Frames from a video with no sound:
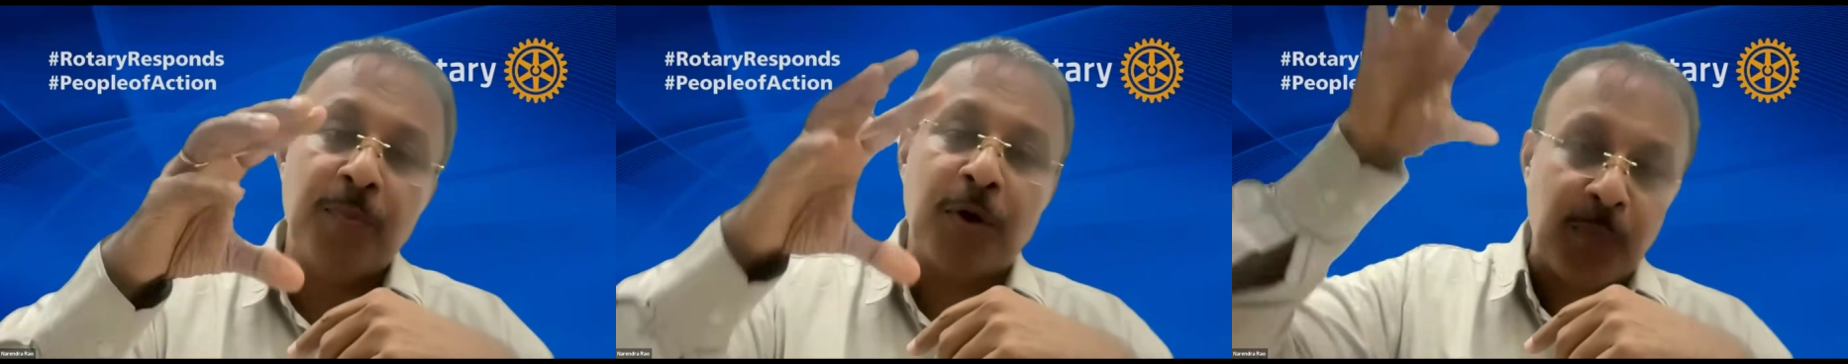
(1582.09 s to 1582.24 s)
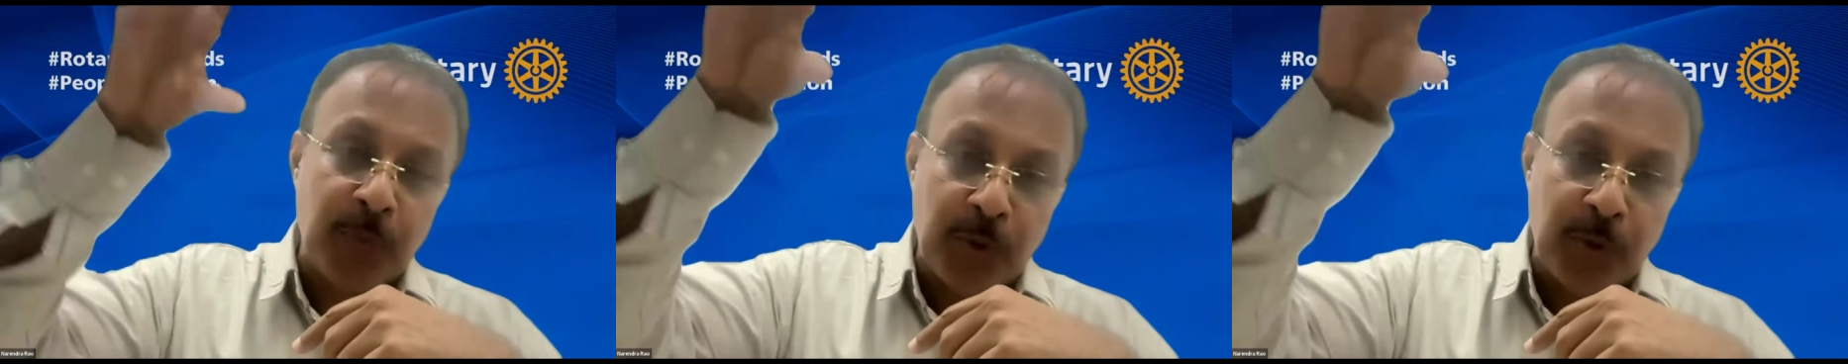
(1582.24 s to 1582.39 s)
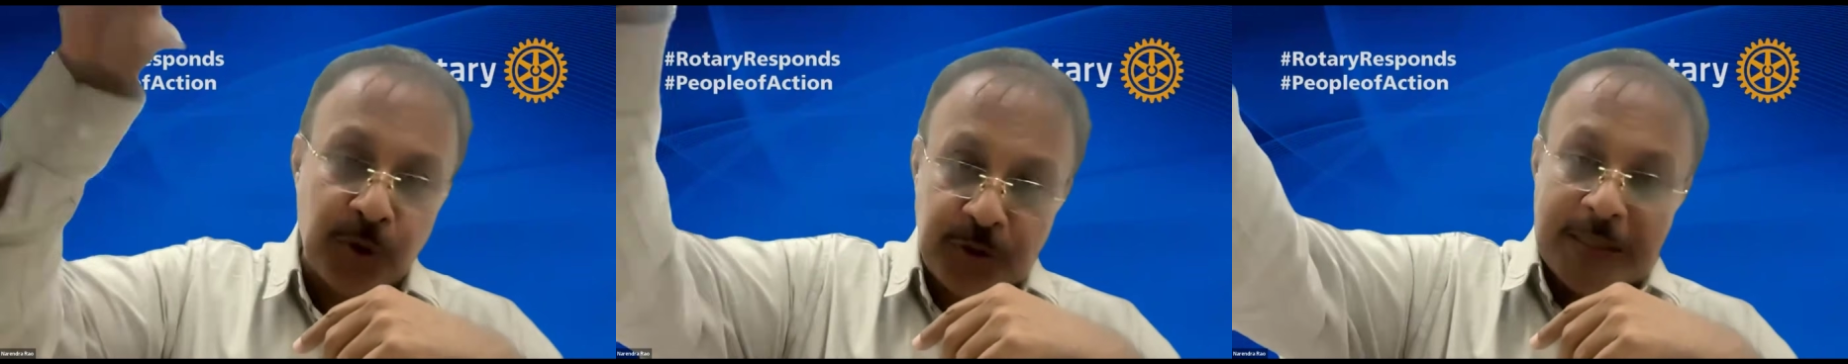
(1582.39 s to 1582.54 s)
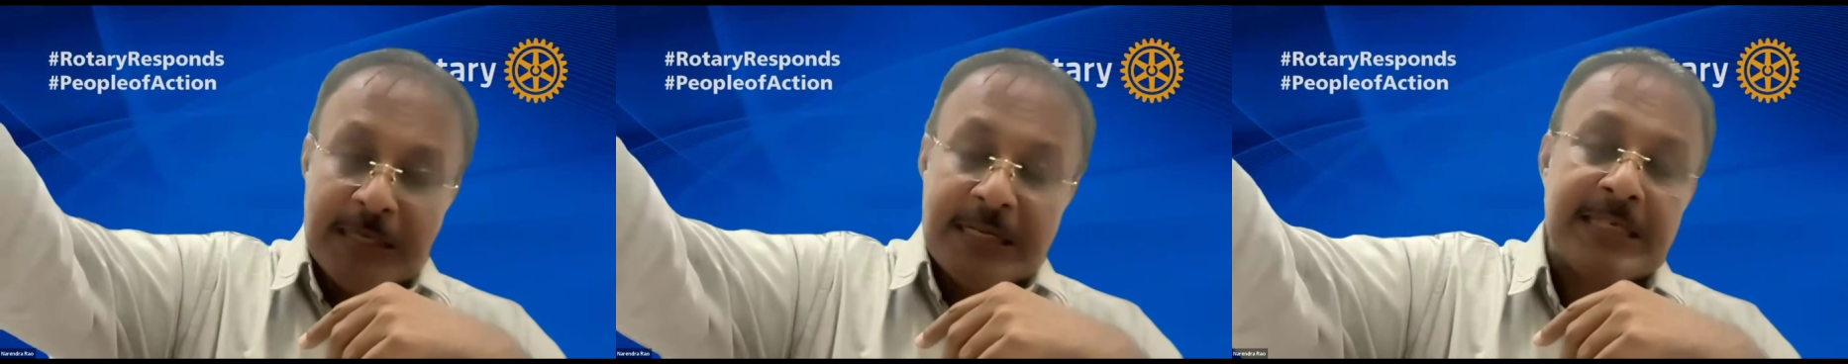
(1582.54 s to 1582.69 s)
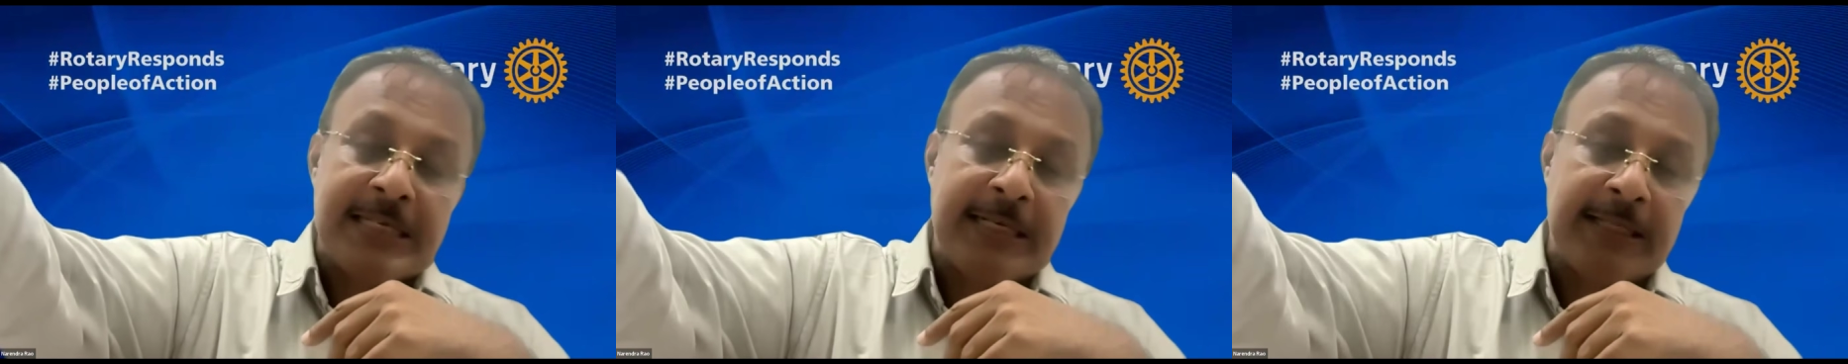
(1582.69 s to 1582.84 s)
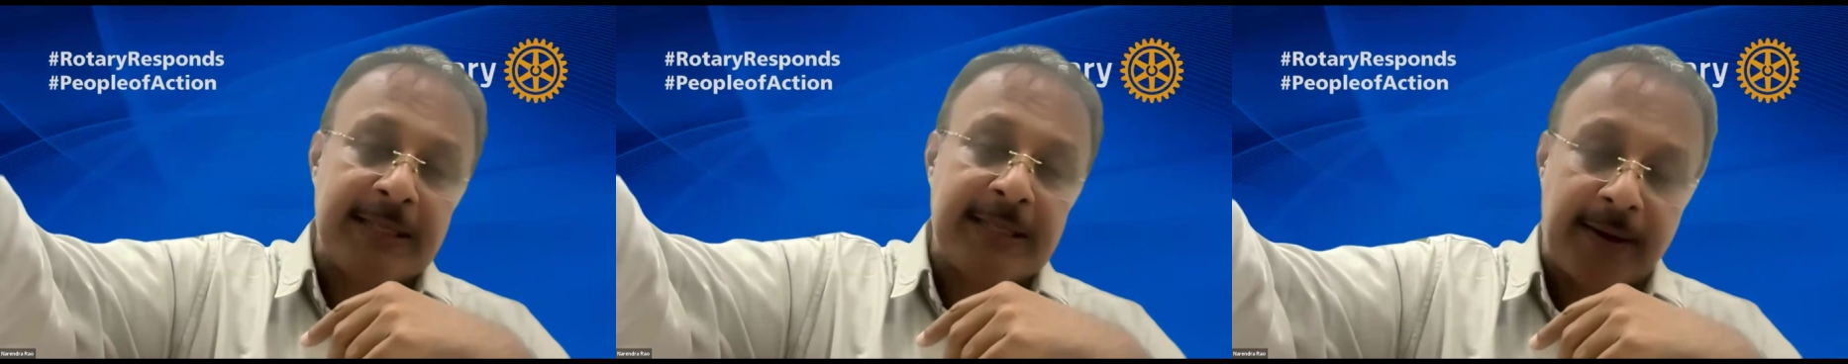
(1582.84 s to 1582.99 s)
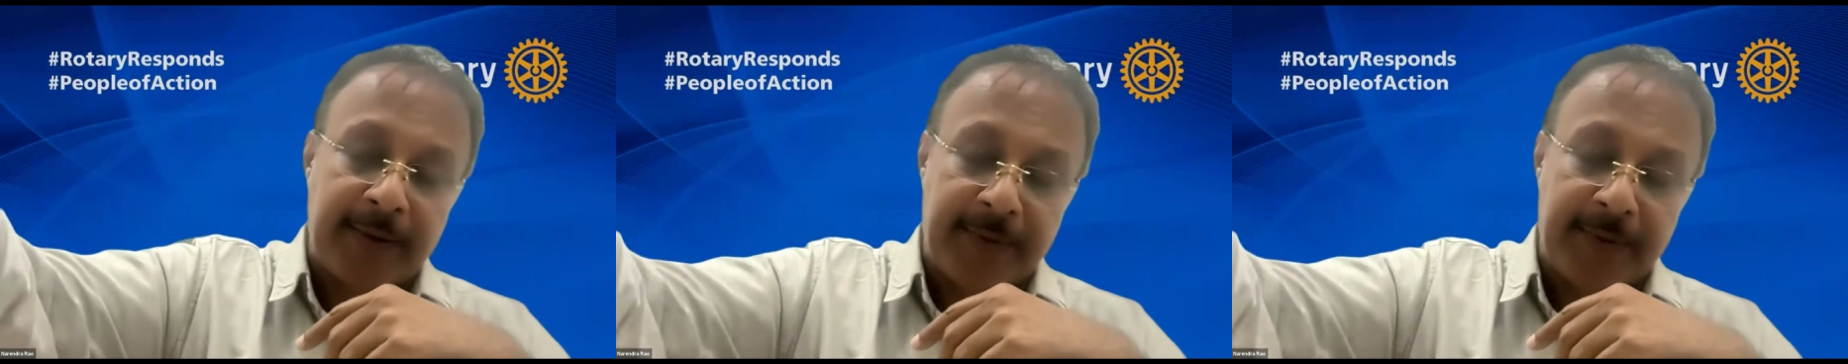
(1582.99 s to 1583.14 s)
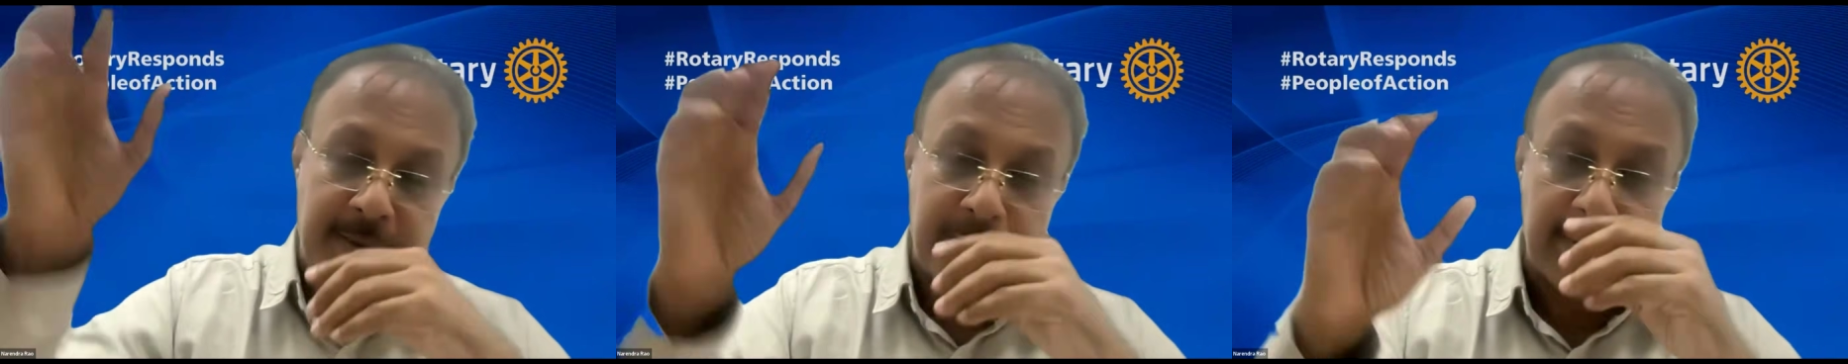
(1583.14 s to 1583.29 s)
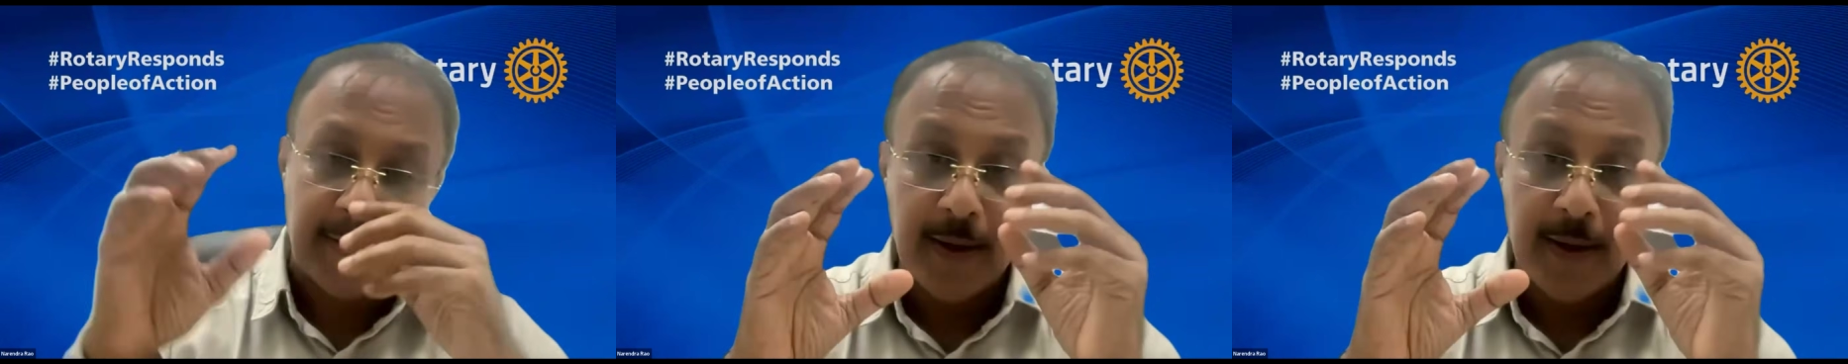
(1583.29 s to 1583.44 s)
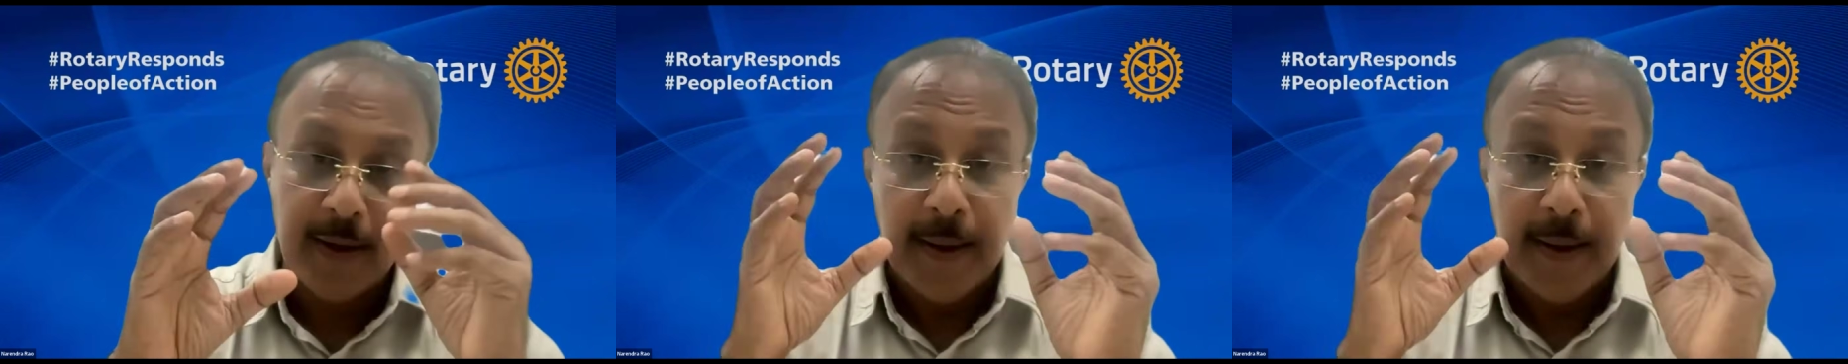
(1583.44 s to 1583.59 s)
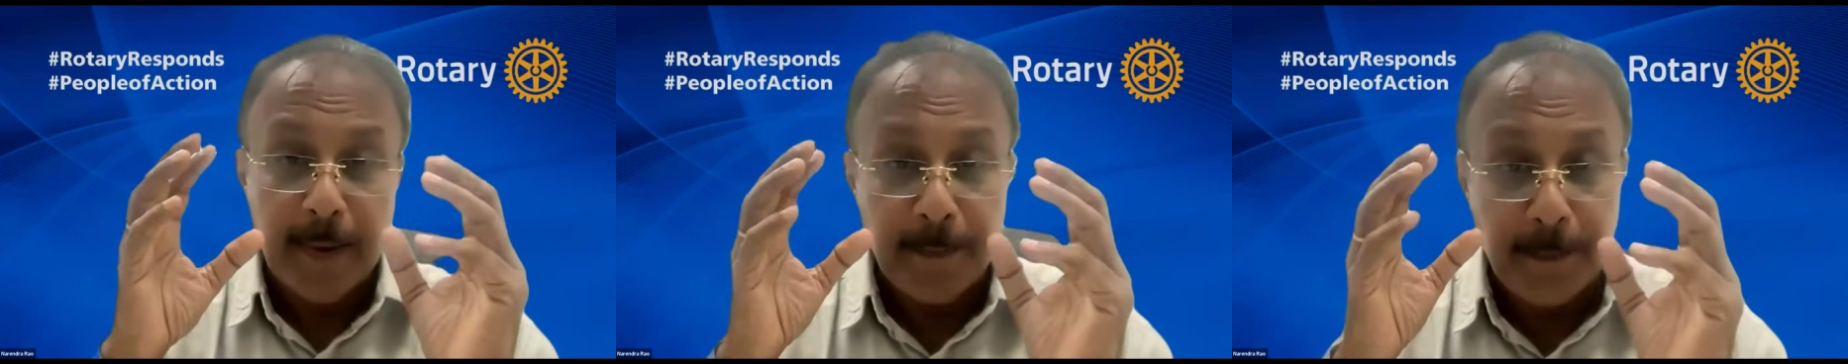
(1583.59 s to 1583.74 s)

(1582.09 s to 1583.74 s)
Tomorrow morning, you'll see that there.